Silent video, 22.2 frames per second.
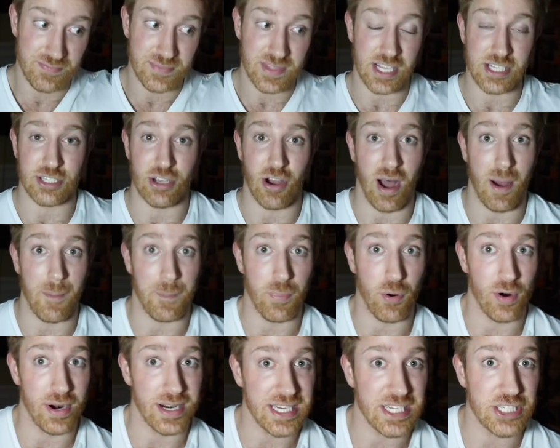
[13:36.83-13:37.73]
So I'm
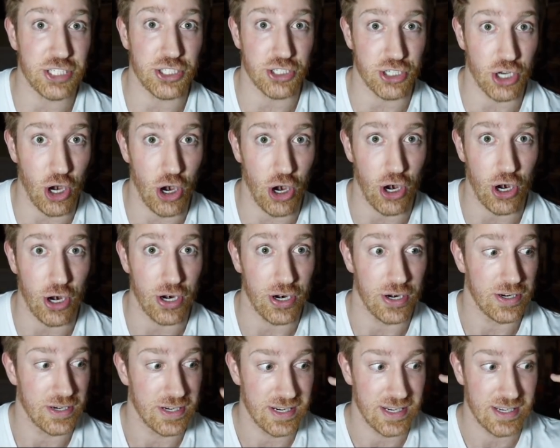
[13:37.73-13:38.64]
pretty
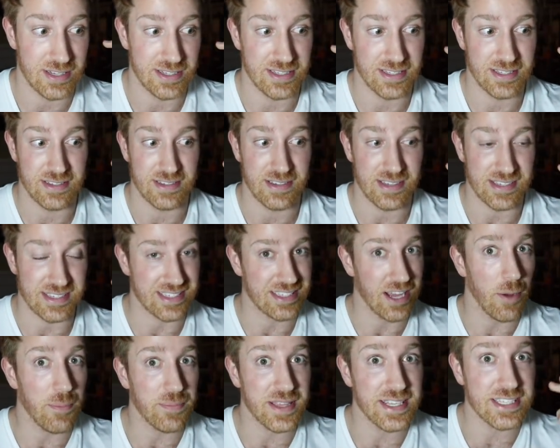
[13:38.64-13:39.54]
sure
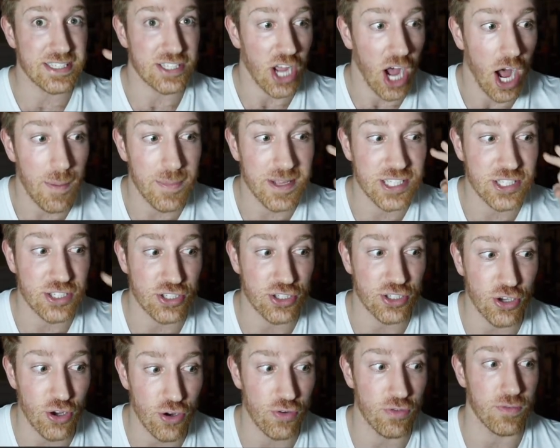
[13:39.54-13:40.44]
something's coming
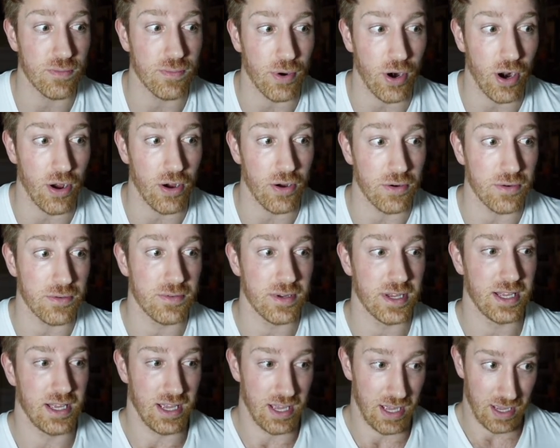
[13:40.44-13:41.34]
soon, bro.
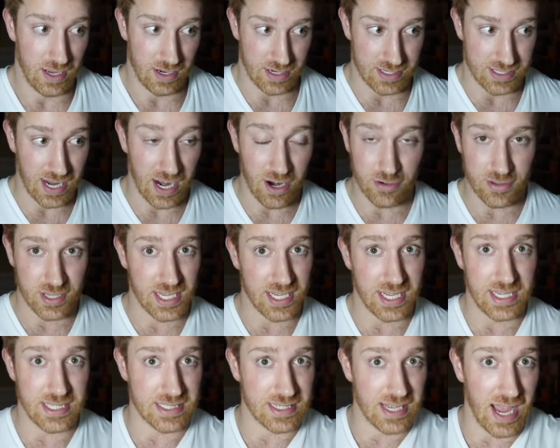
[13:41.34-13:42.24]
Because I don't think
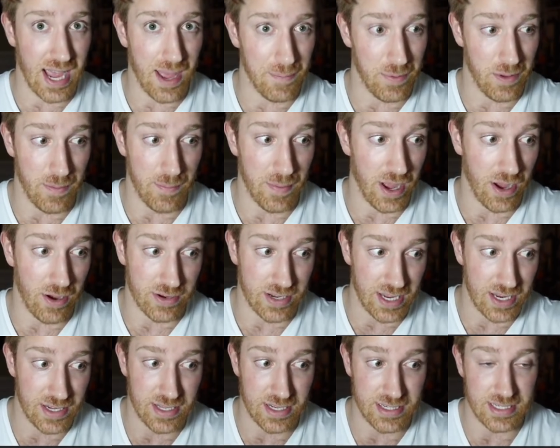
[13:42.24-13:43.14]
he's capping about
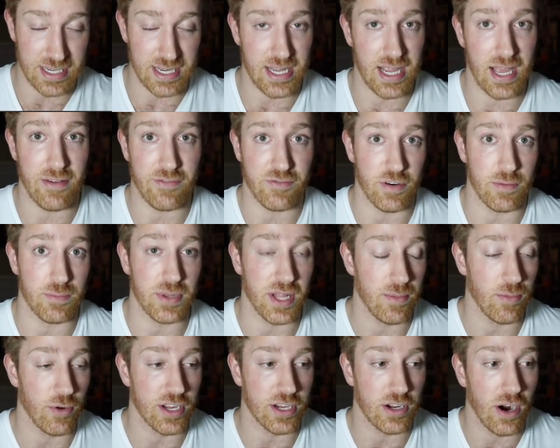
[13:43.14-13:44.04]
getting the DM from
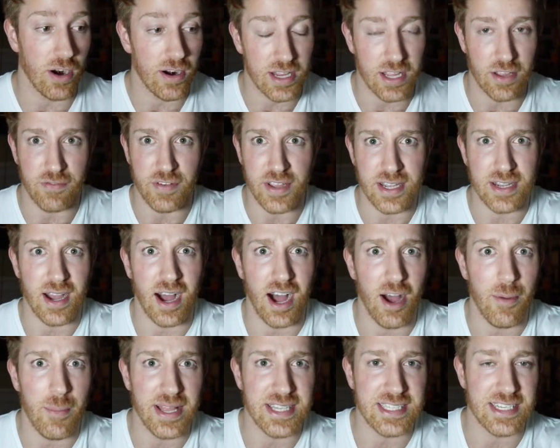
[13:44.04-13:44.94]
Playboi Carti if he
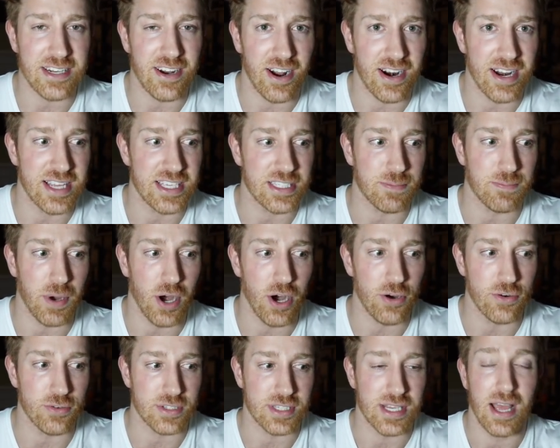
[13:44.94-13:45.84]
commented on his
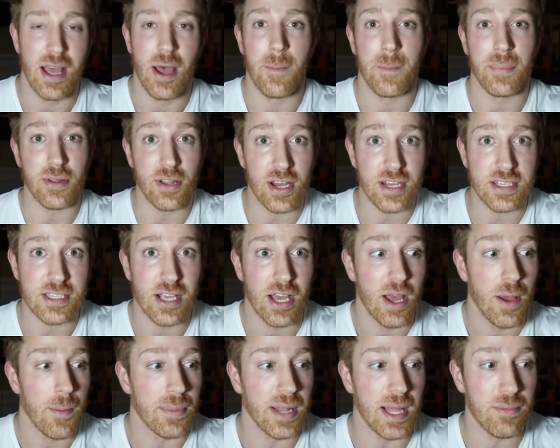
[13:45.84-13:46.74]
post. Plus,
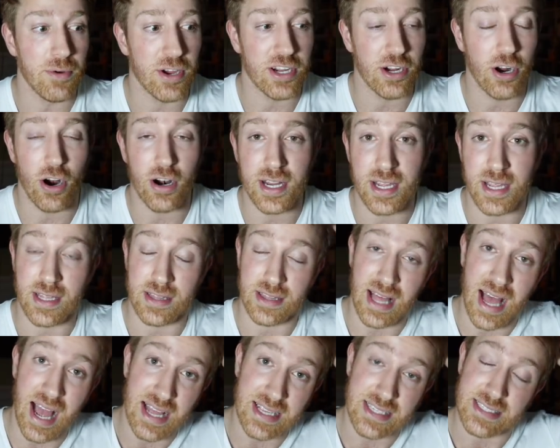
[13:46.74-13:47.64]
Playboi Carti
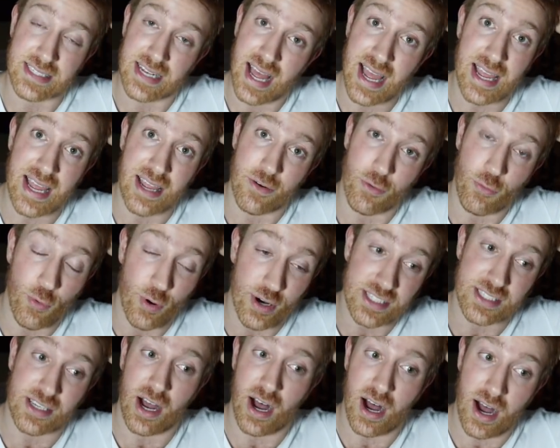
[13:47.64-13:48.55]
last night
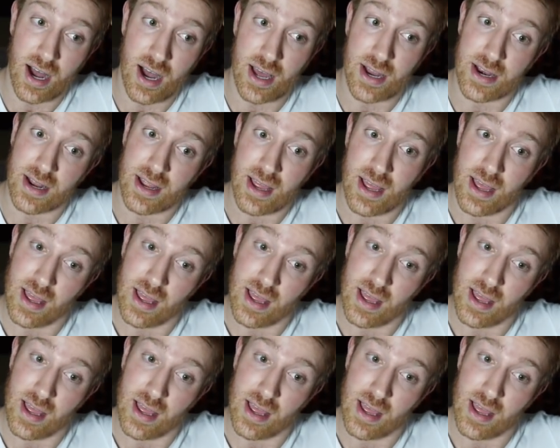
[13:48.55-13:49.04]
was on